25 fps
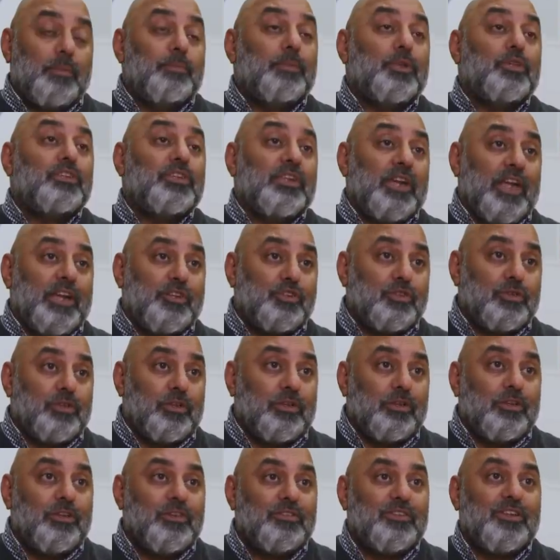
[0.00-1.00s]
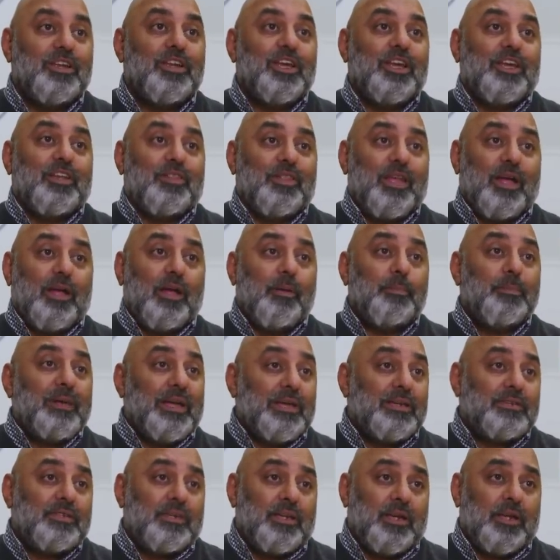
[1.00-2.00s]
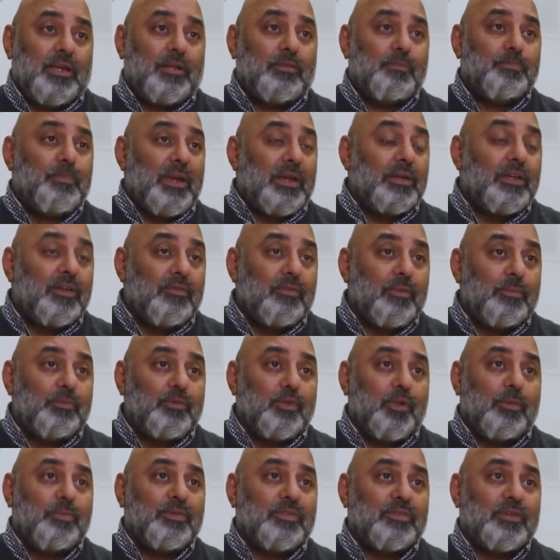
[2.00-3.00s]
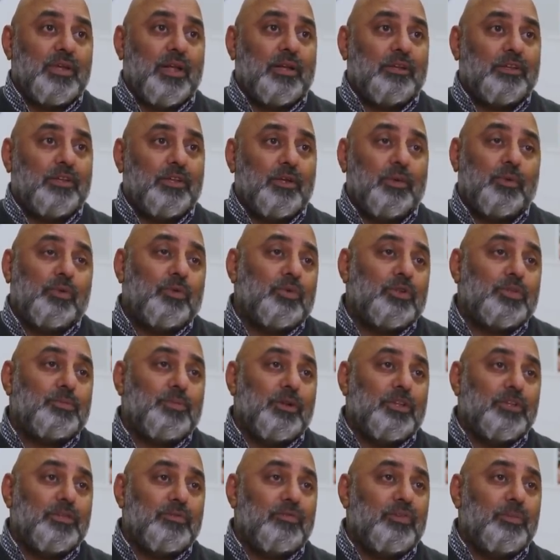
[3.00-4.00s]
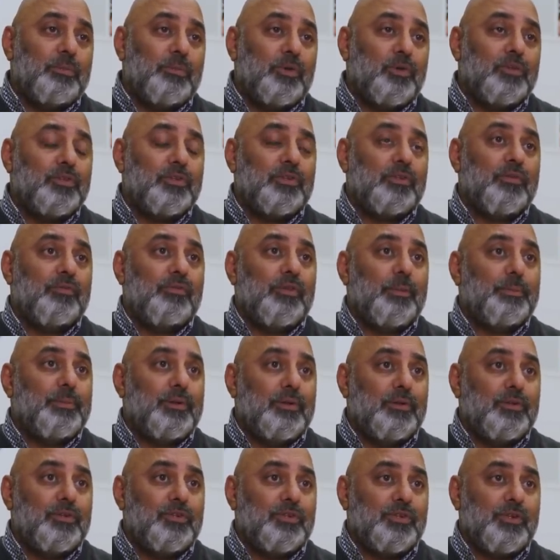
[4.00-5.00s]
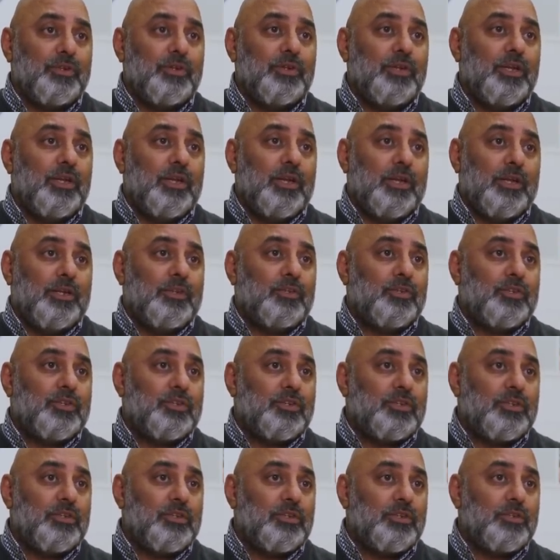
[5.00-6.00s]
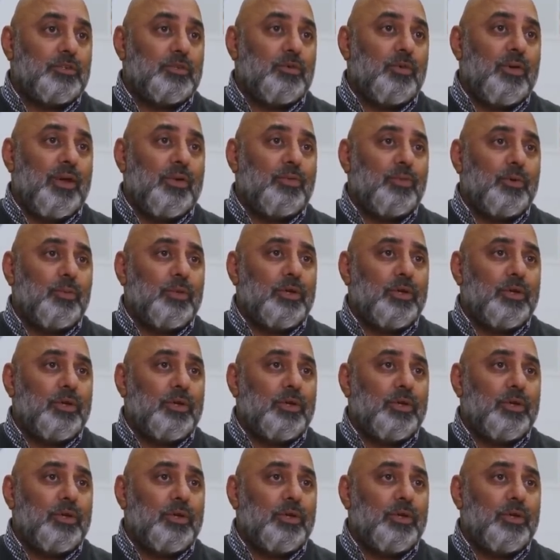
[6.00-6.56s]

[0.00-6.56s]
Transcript: multinationals that are based here, many of them domiciled here, who are responsible for most of the pollution and injustices around the